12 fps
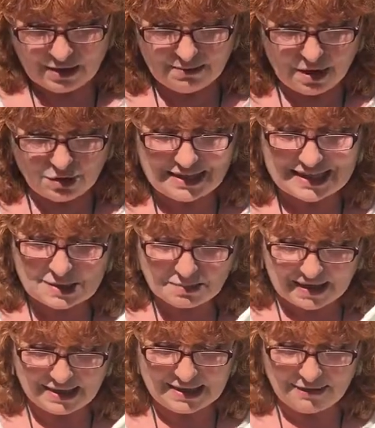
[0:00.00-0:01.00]
The most
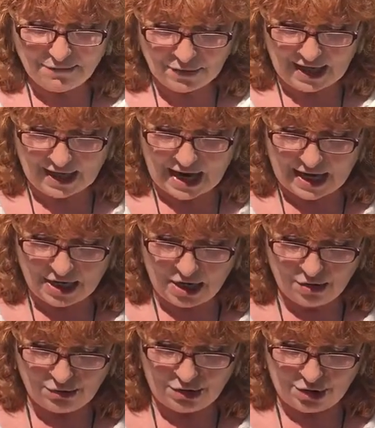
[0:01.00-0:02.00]
expensive thing I
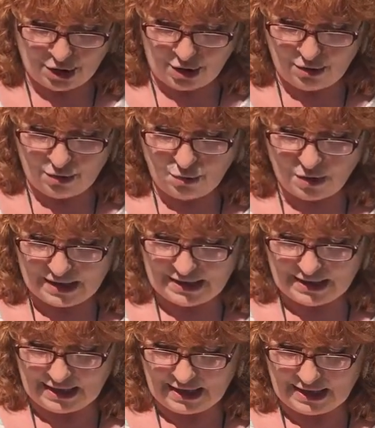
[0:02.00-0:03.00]
owned, though,
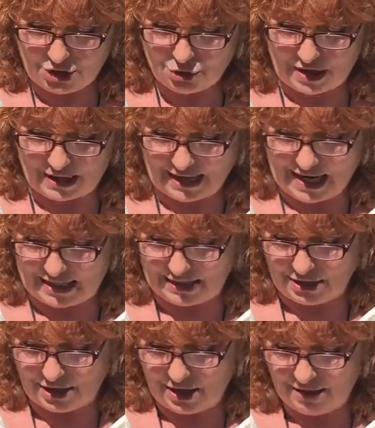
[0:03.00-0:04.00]
was the
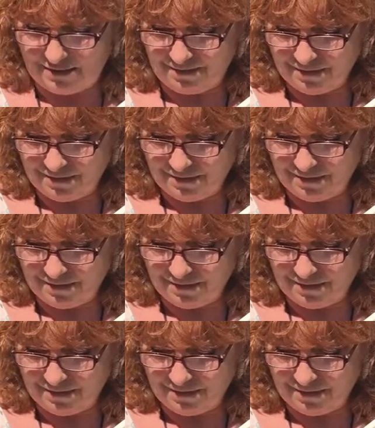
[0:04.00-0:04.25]
Stratocaster.